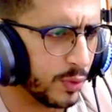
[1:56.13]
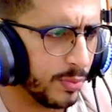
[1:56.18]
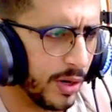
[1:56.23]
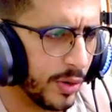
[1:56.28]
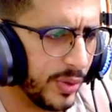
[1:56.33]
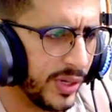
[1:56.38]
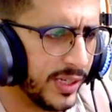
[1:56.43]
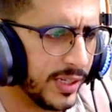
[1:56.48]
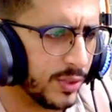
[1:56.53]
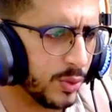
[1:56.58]

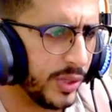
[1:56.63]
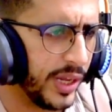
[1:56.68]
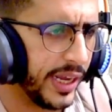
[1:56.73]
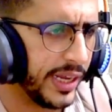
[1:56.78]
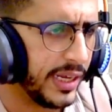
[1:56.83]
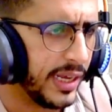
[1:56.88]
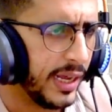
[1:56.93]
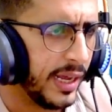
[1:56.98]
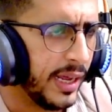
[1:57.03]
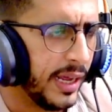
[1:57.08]
Arena
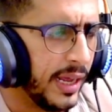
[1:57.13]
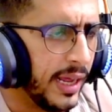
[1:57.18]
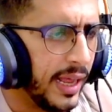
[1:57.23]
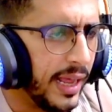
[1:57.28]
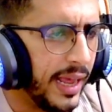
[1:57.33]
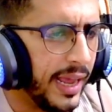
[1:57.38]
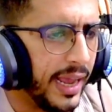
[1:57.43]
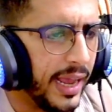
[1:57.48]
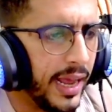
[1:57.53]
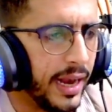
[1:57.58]
today,
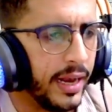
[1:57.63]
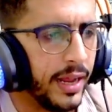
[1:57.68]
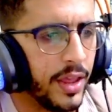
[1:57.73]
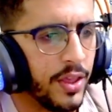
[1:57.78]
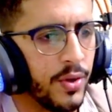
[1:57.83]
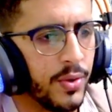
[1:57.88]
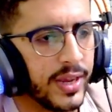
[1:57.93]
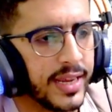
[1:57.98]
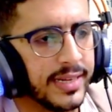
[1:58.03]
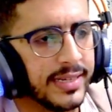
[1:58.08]
and
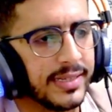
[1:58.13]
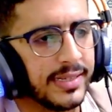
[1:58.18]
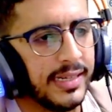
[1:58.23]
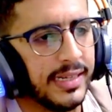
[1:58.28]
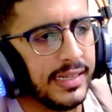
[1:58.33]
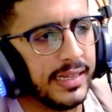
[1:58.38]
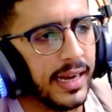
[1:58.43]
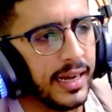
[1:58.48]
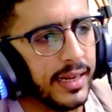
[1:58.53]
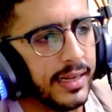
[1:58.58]
you can
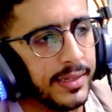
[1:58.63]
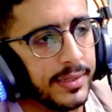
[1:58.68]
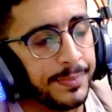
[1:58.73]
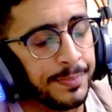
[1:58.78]
see that